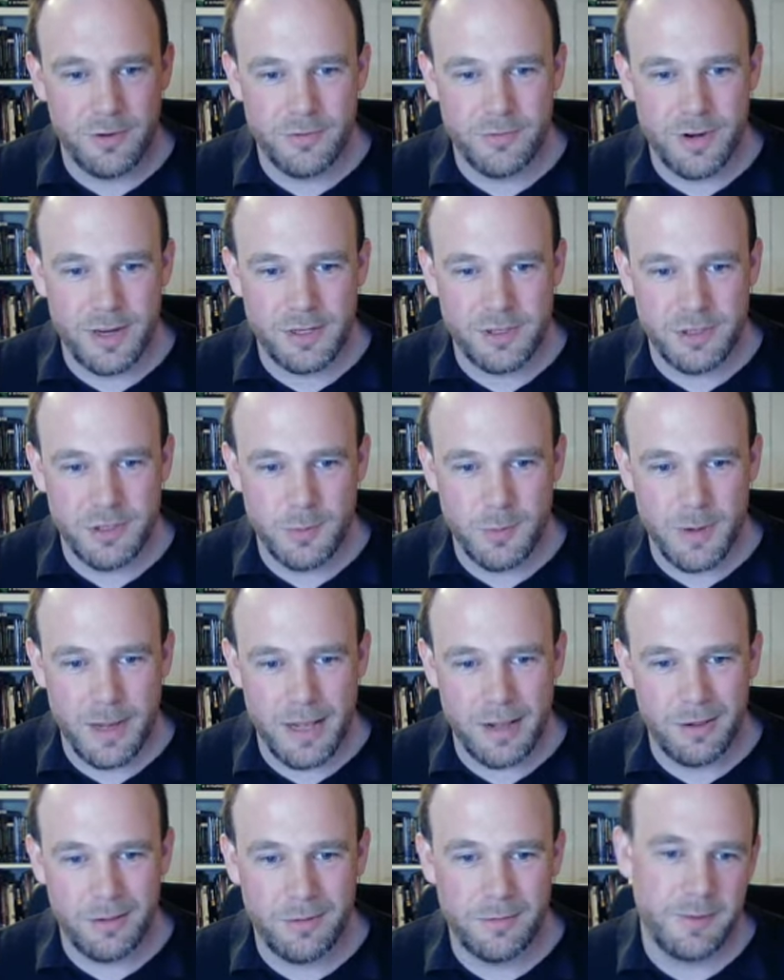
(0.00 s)
Grace
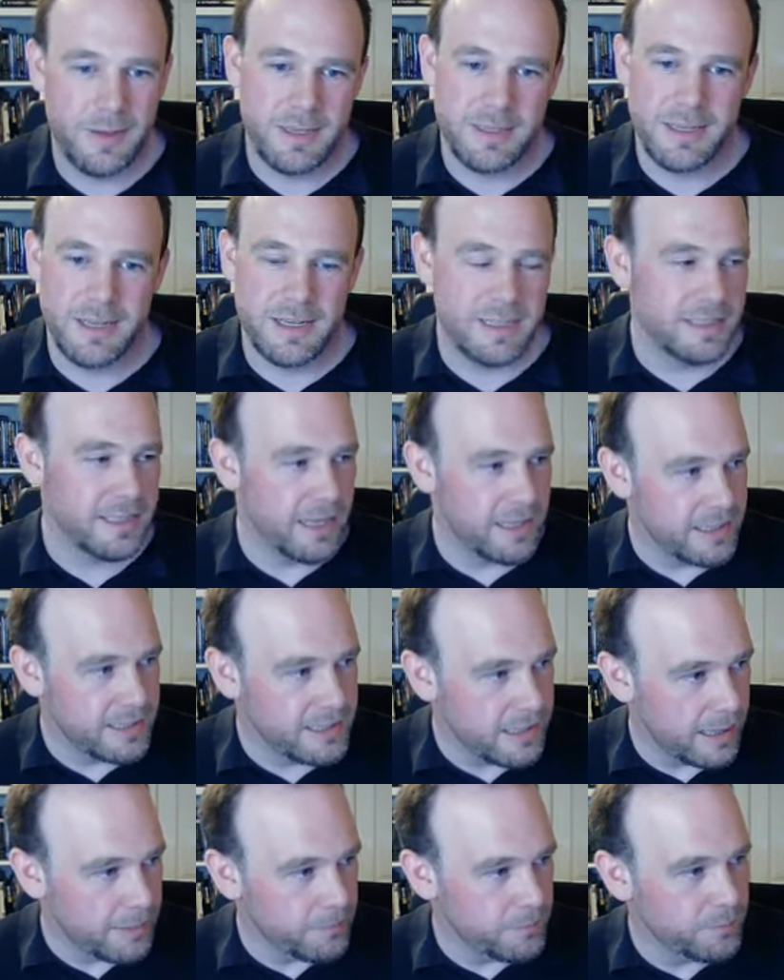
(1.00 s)
12 is going to stay the
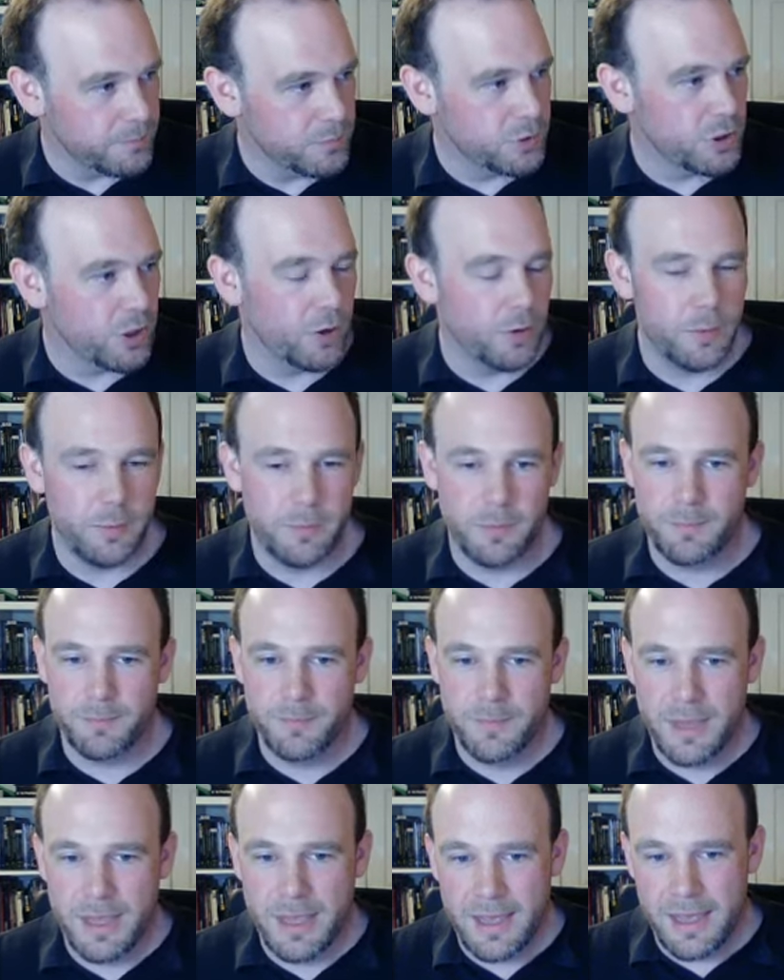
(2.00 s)
same. So
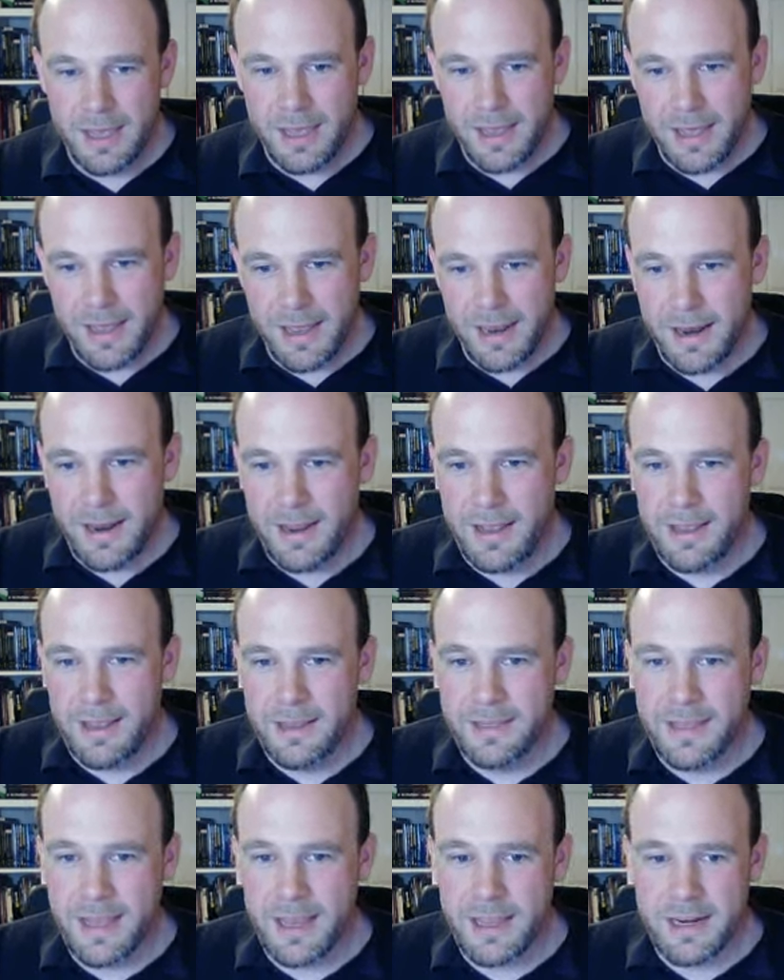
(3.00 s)

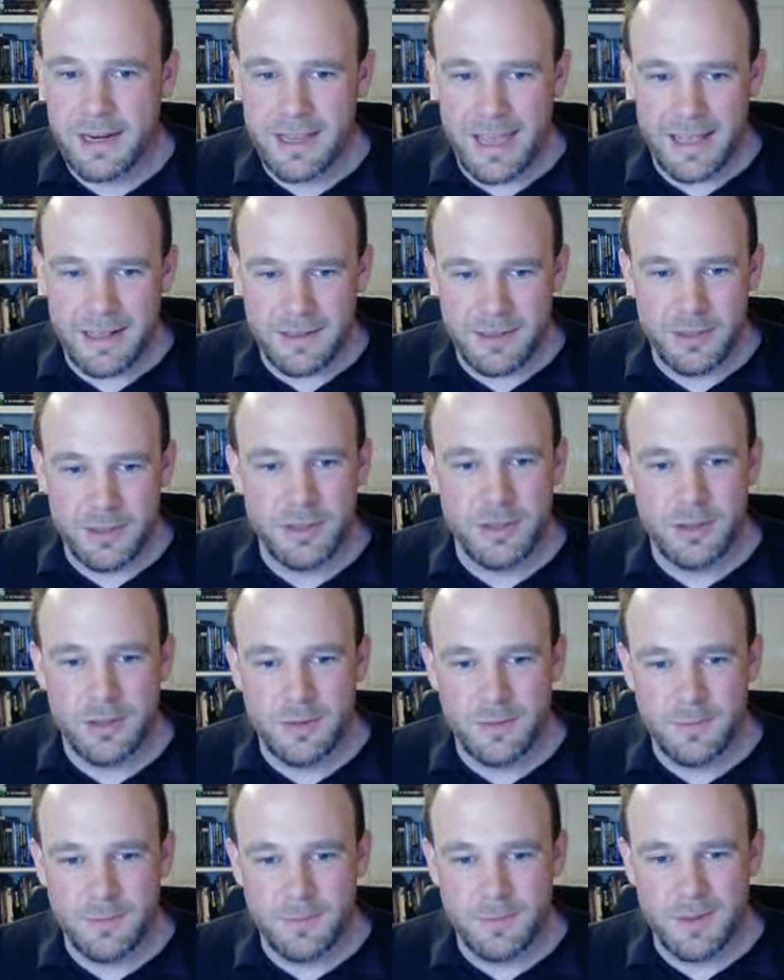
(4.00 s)
they're going to get...
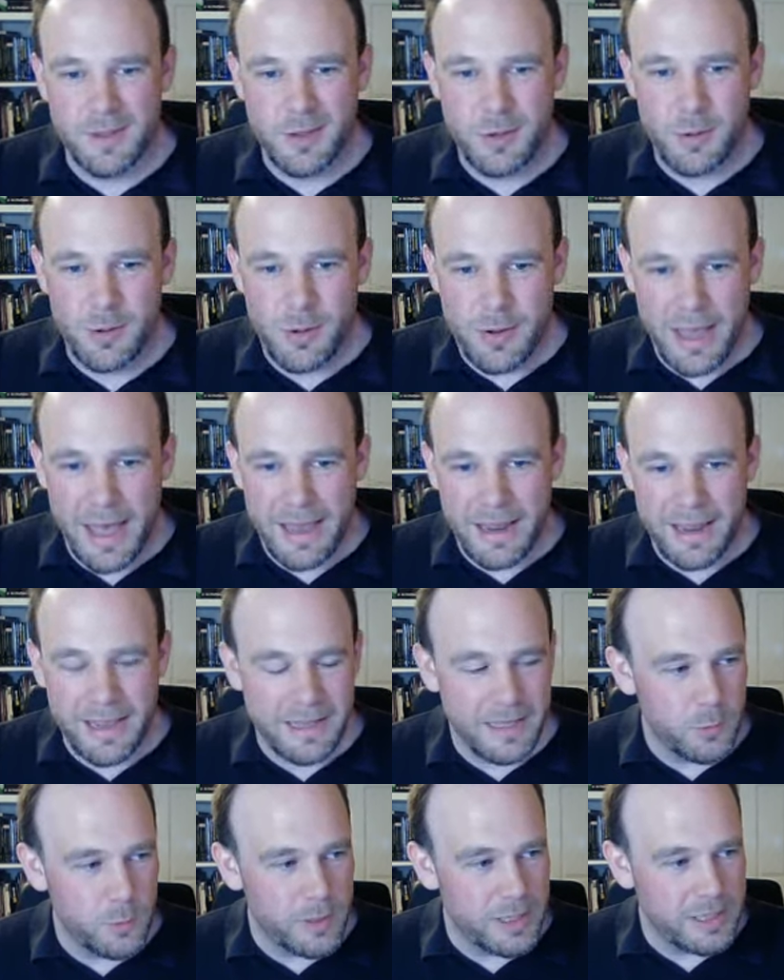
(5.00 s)
You, you can get
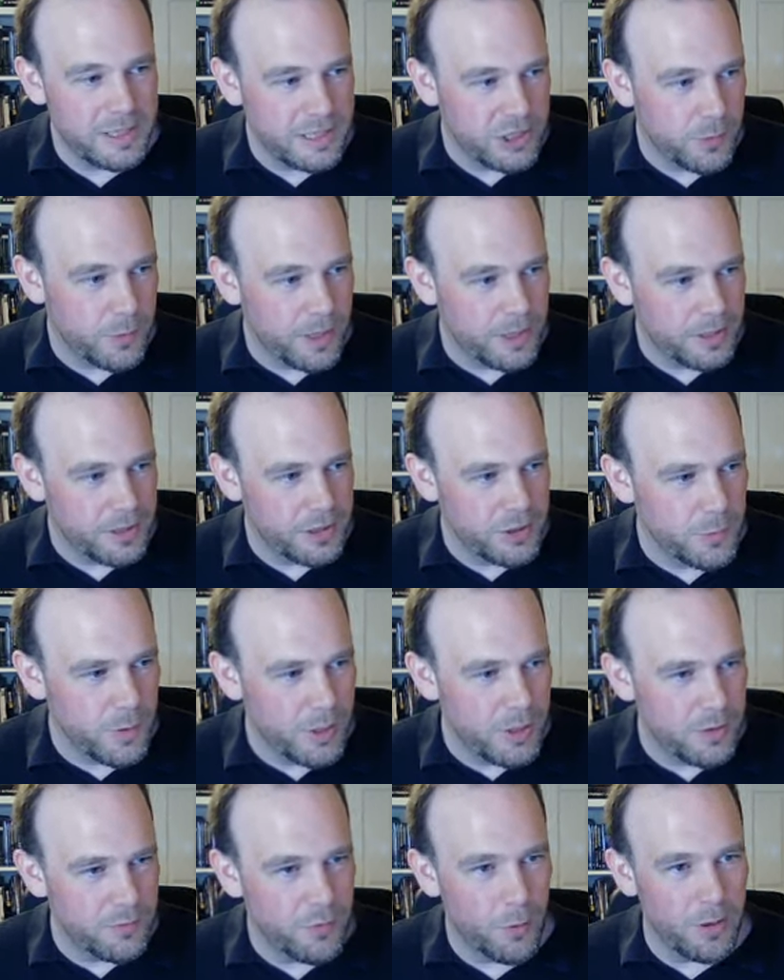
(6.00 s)
these weird situations where
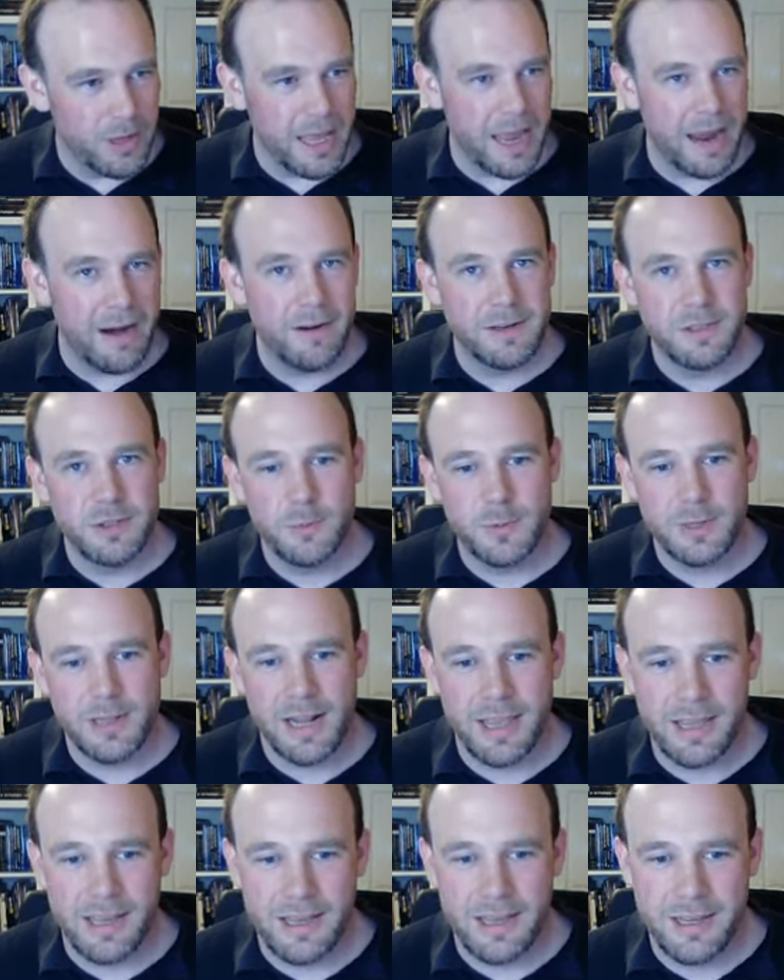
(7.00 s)
you roll a character with,
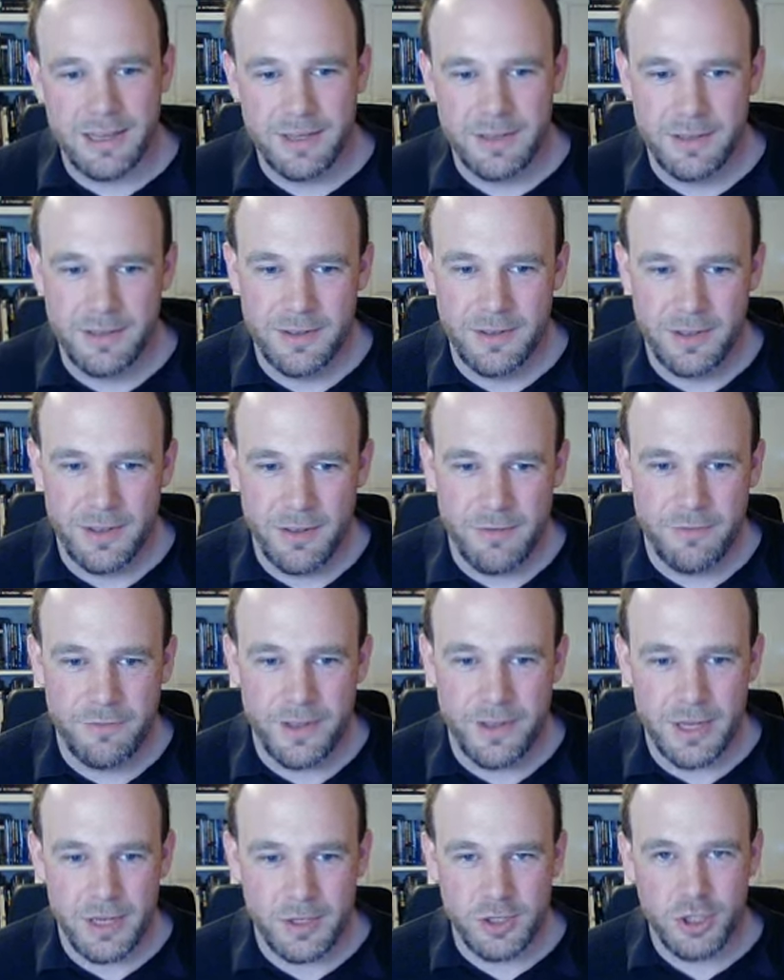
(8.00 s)
like,
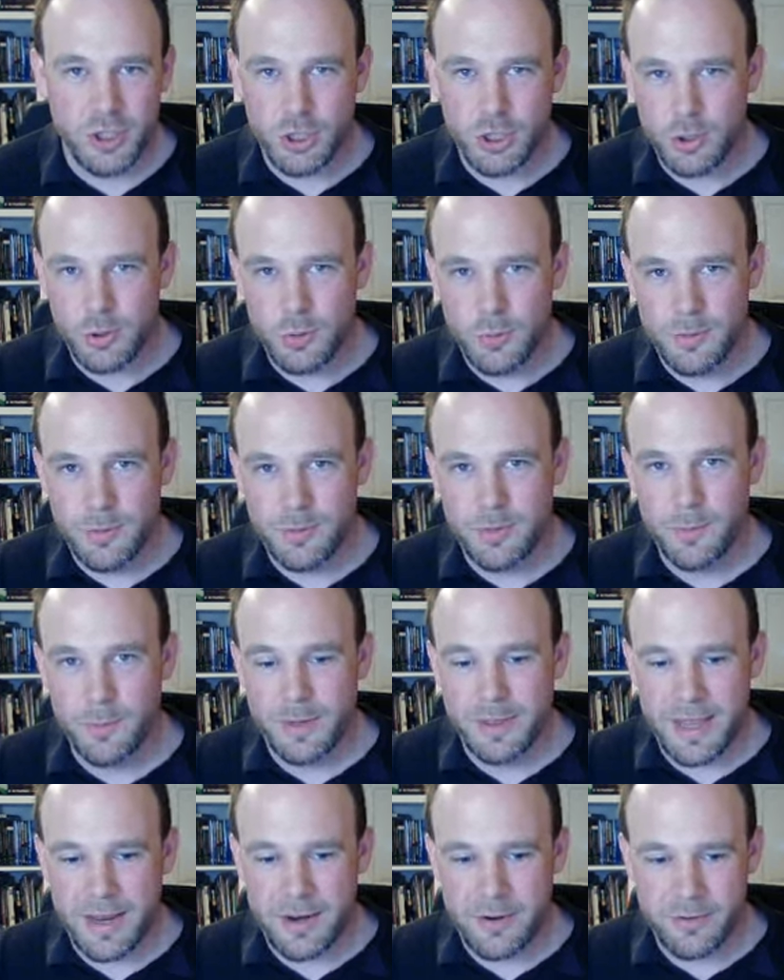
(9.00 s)
Vigor 2
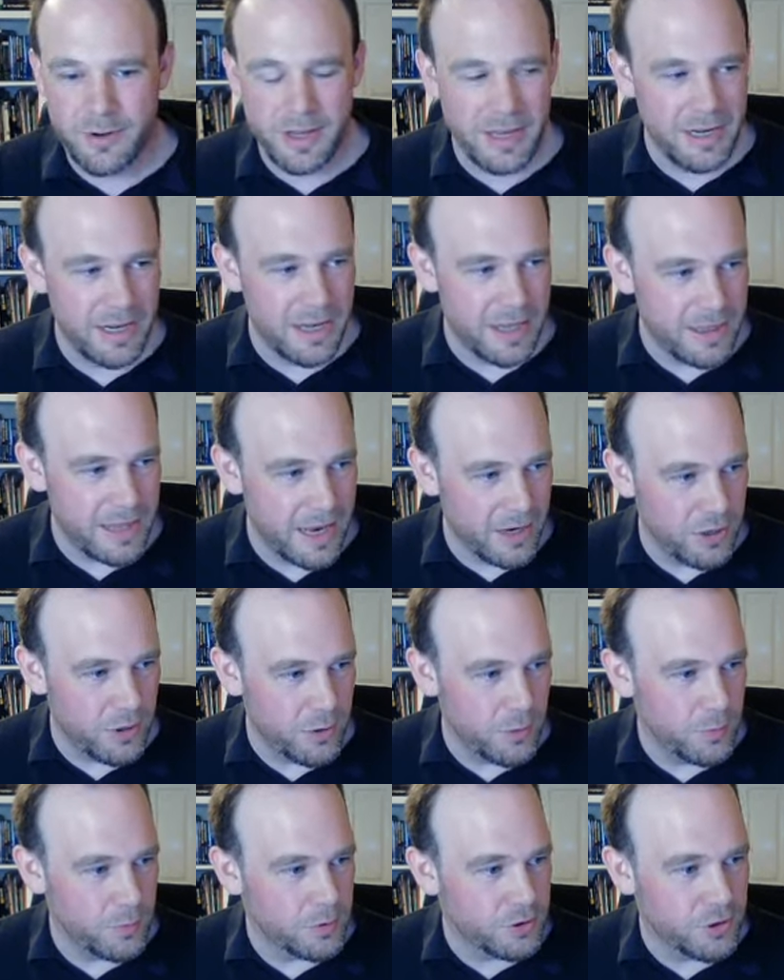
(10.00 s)
when they're green, and then
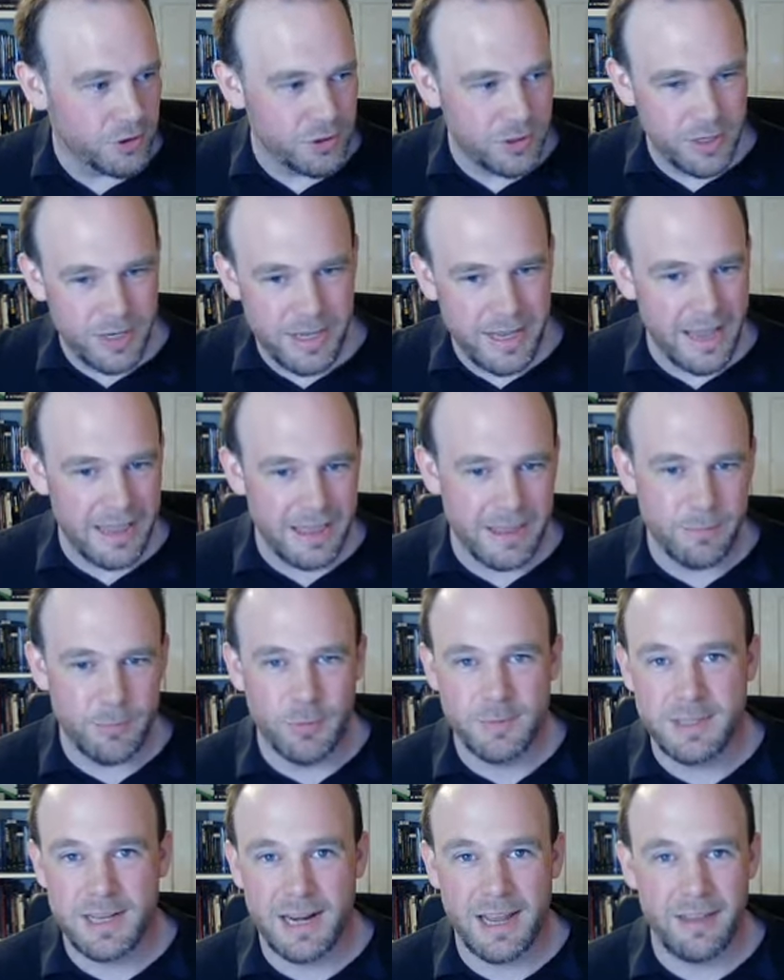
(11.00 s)
you suddenly get them
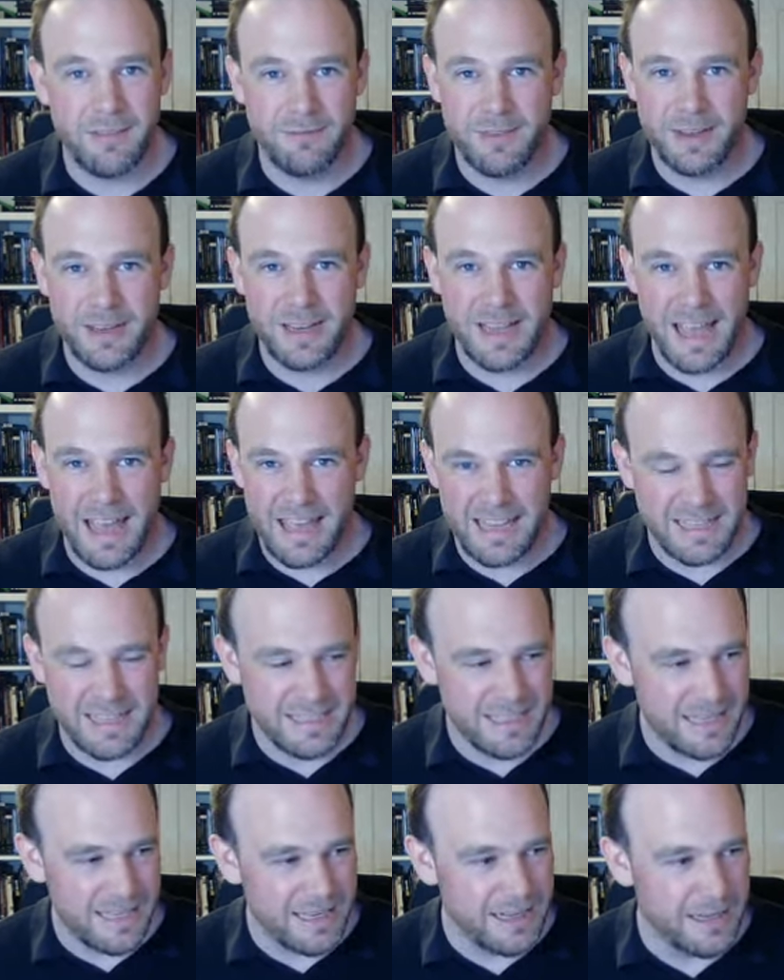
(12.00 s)
up to, like, Vigor
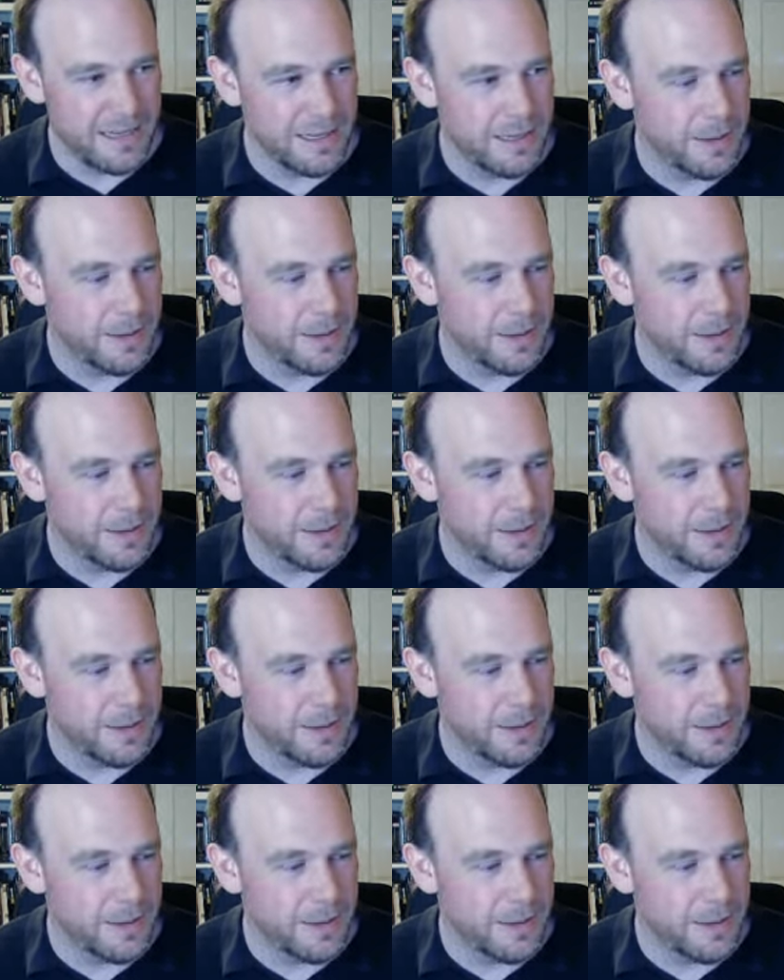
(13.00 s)
18